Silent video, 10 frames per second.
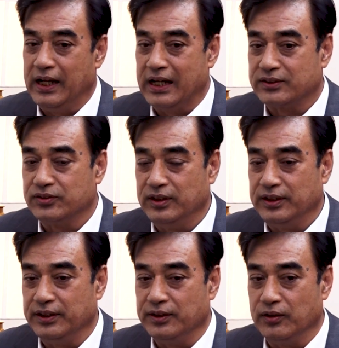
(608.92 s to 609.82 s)

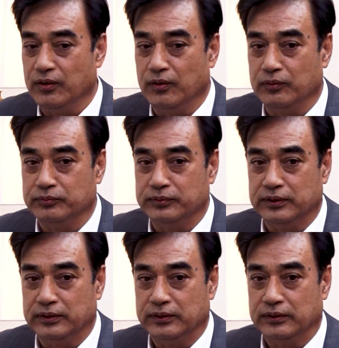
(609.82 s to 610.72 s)
Actually, you
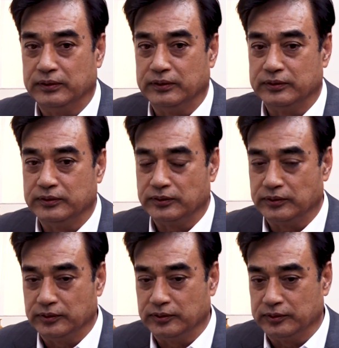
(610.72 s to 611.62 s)
know,
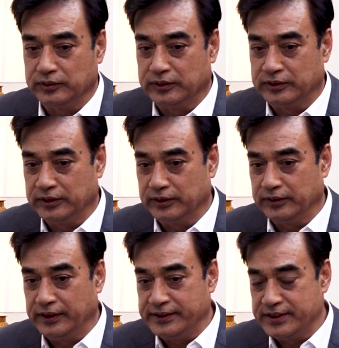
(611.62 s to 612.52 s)
this
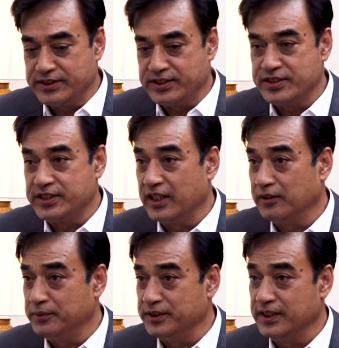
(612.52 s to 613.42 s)
agency
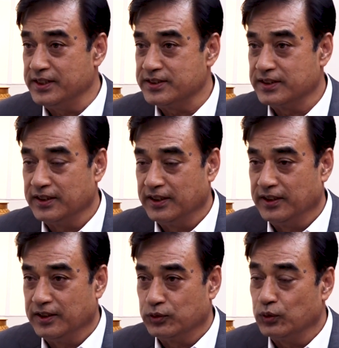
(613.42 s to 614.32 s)
TCL business,
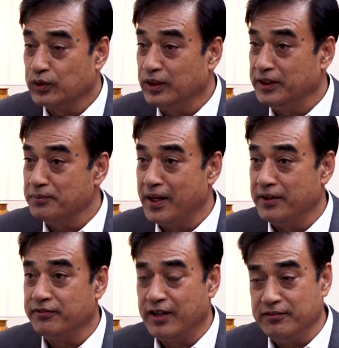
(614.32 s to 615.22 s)
totally
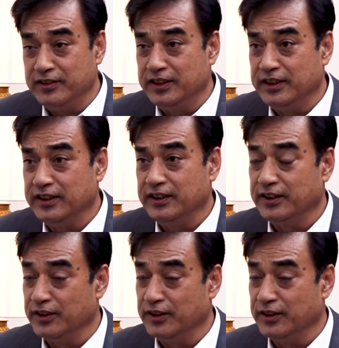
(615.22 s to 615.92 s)
my family,